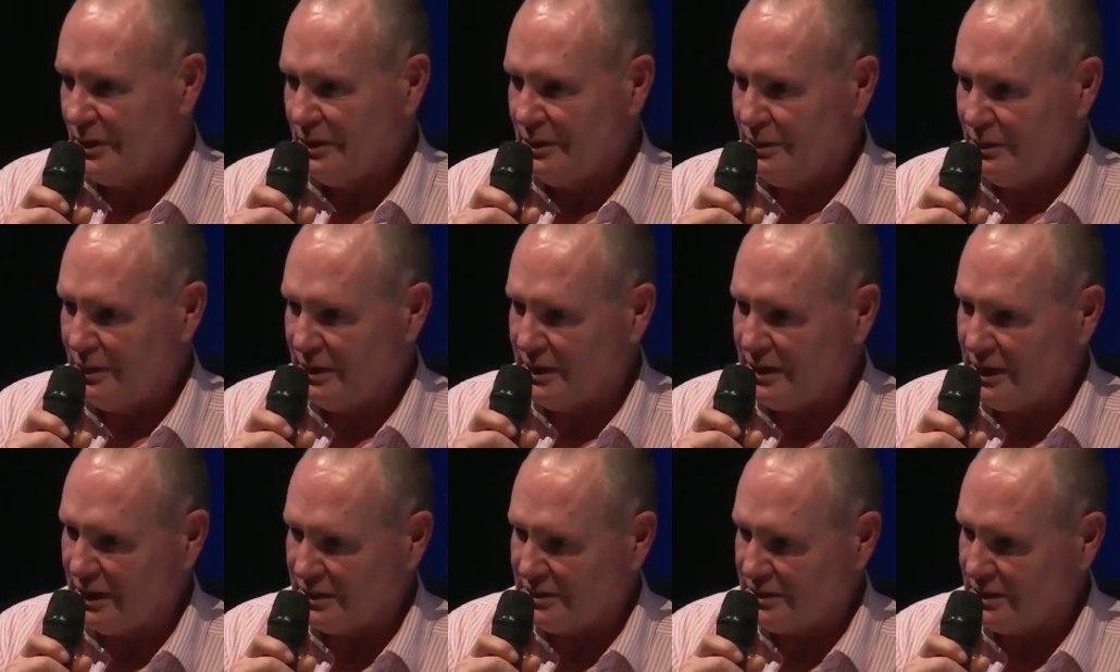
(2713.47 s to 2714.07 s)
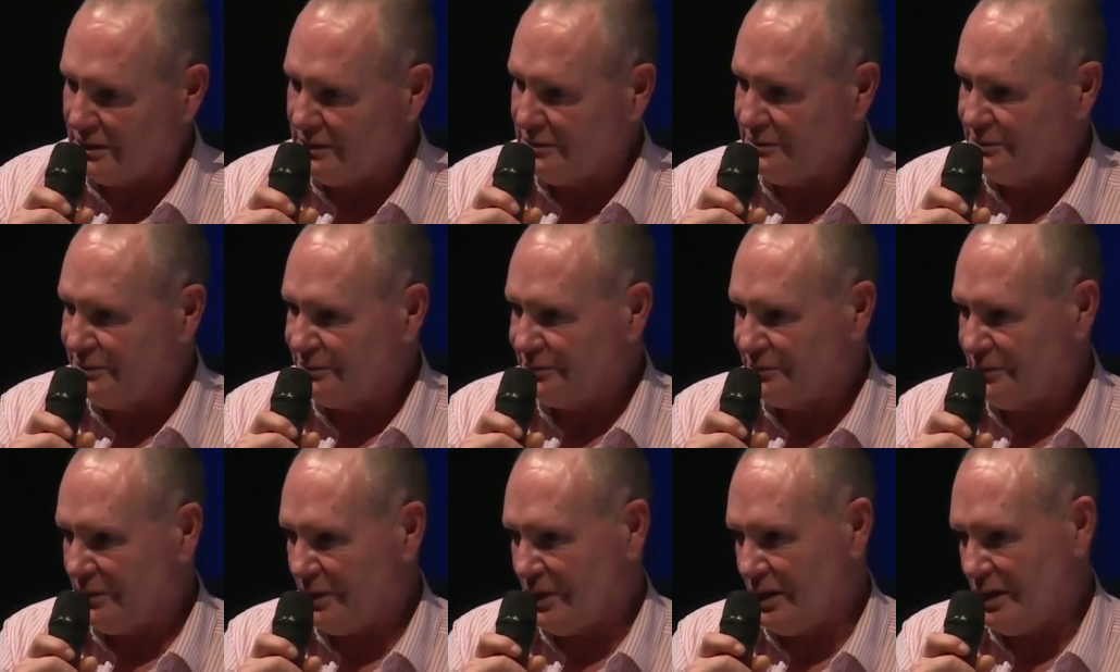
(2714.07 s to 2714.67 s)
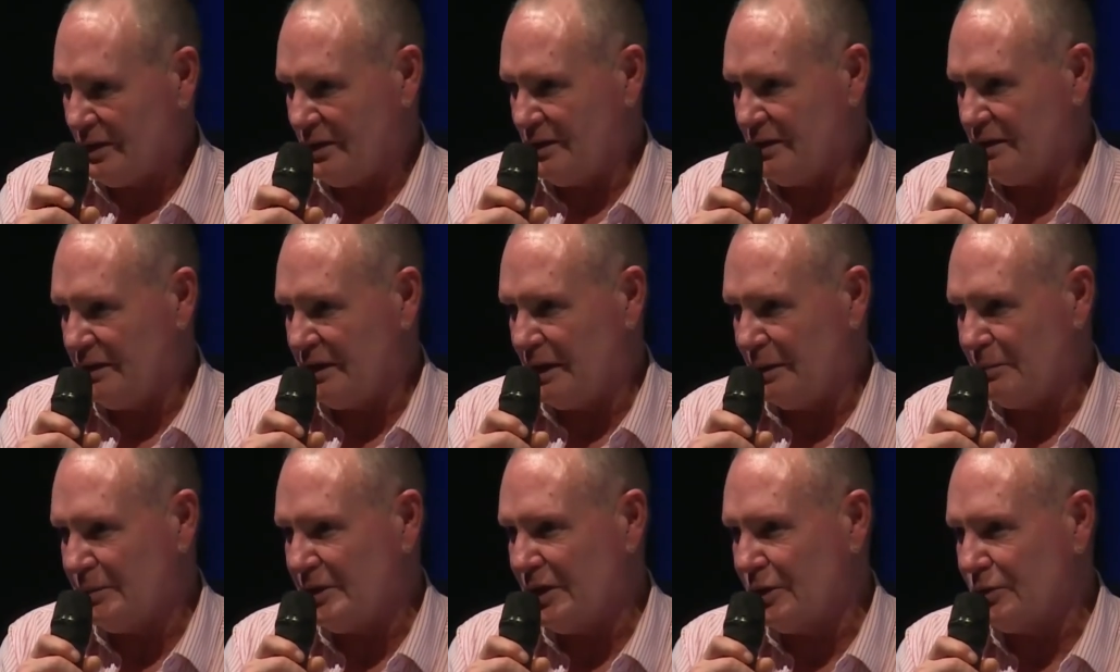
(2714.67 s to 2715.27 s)
and Gaza,
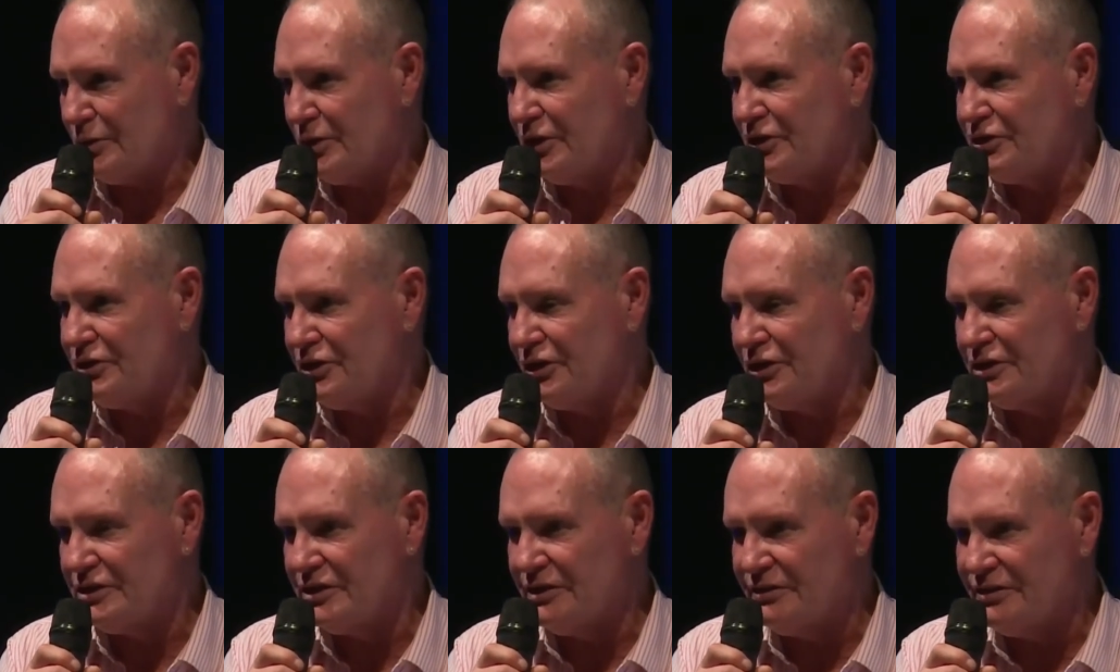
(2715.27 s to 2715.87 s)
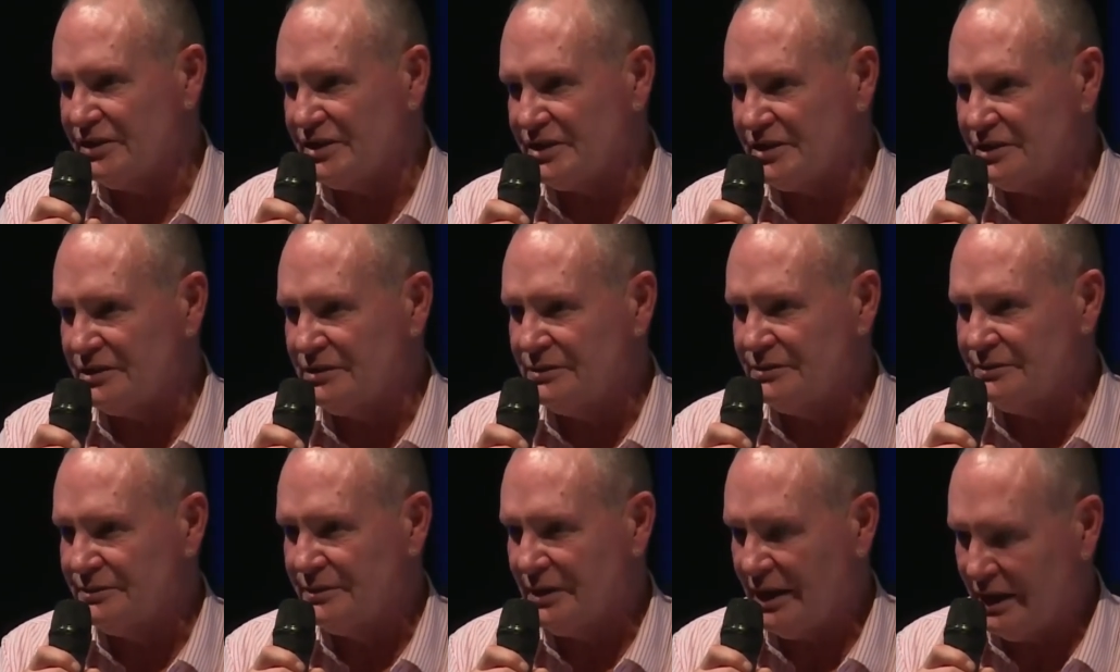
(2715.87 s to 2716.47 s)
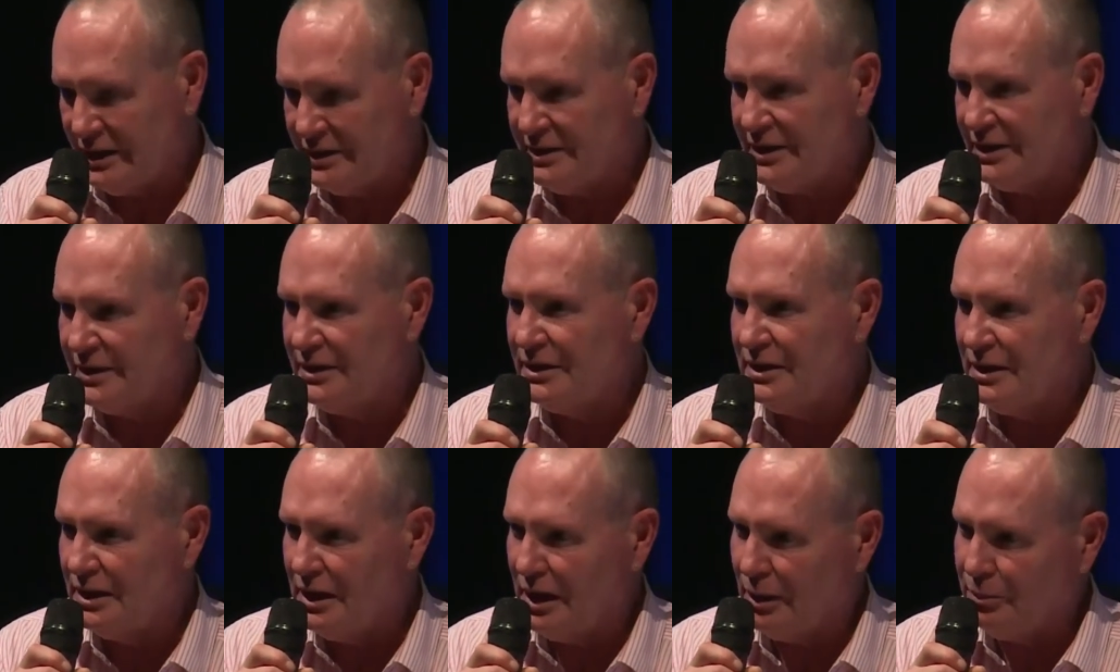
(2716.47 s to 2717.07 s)
get me out of the third division. I
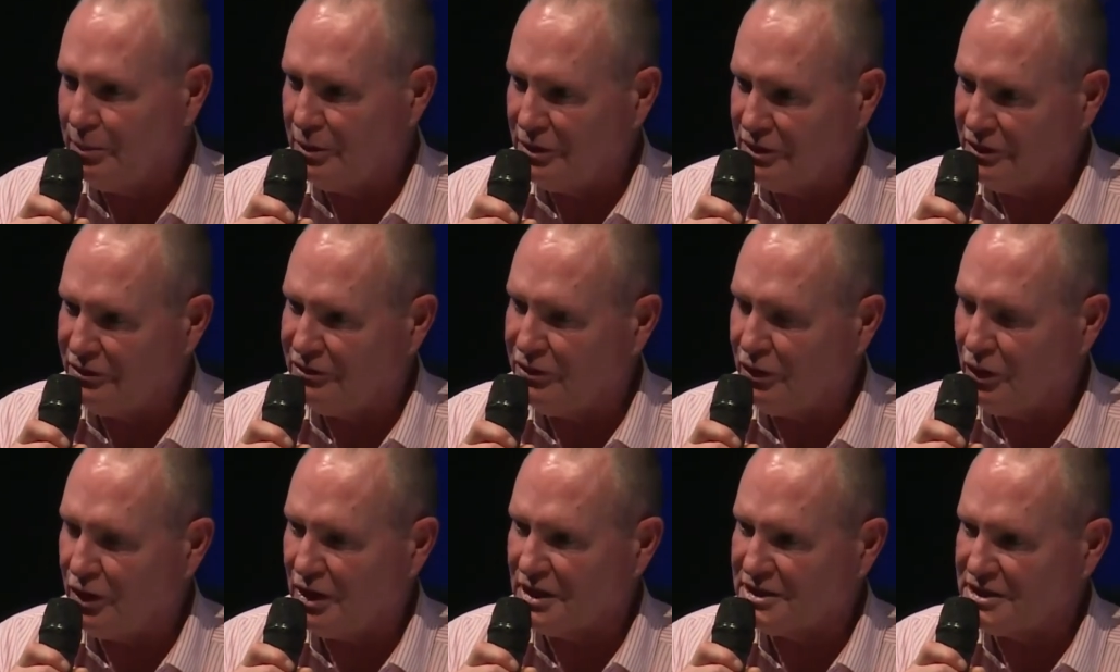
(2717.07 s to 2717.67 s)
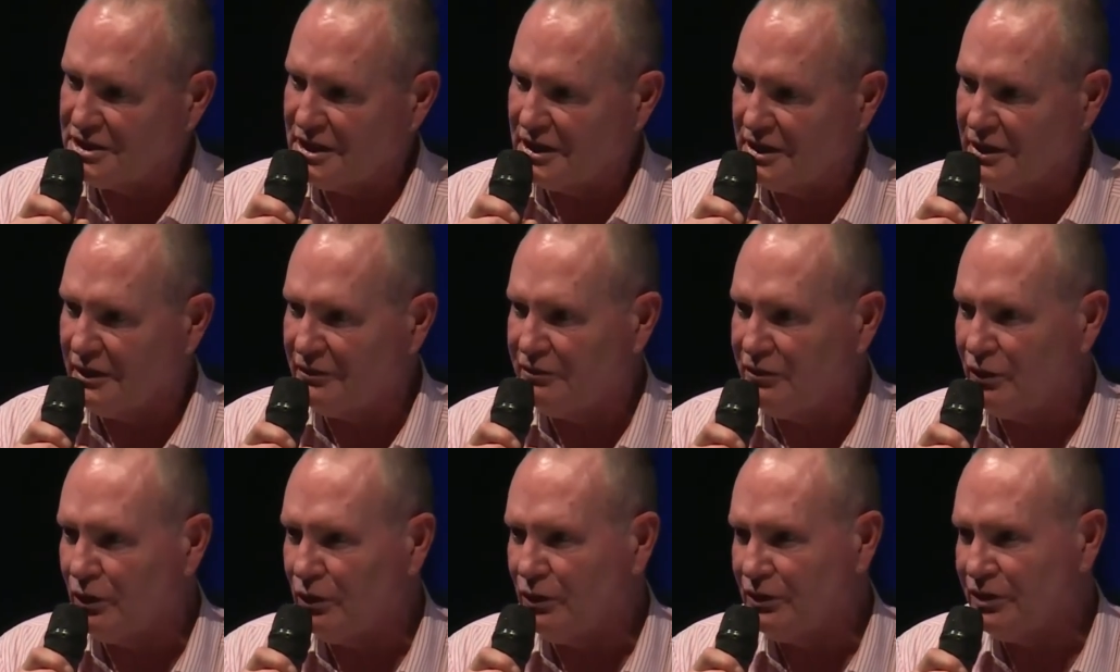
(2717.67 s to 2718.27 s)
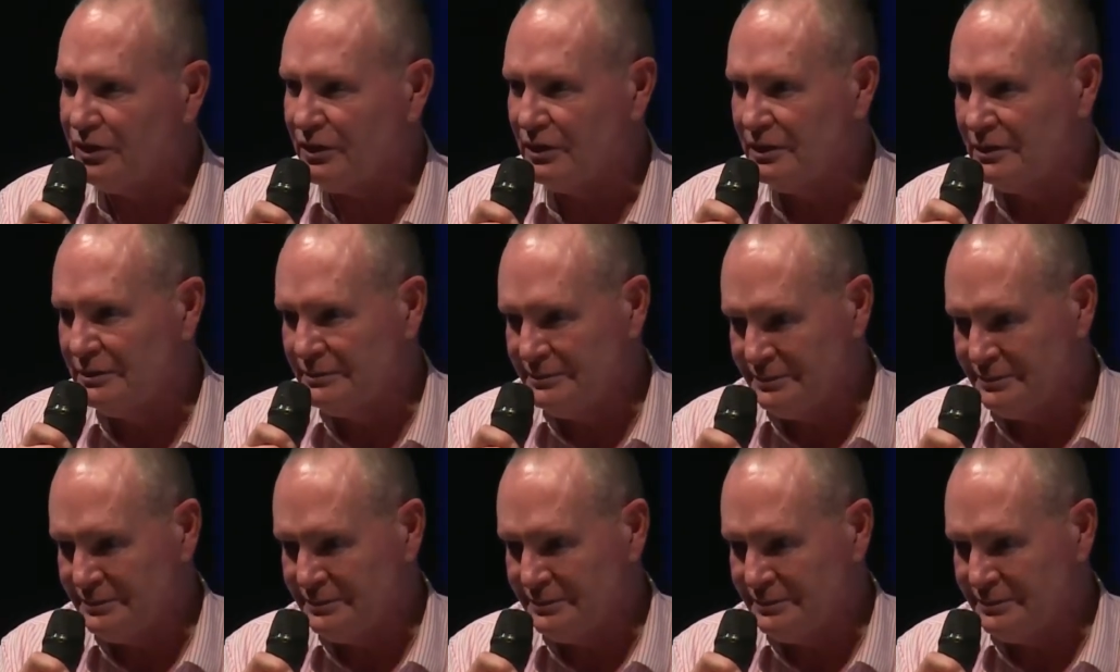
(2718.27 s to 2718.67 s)
did. I put the fuckers in the fourth.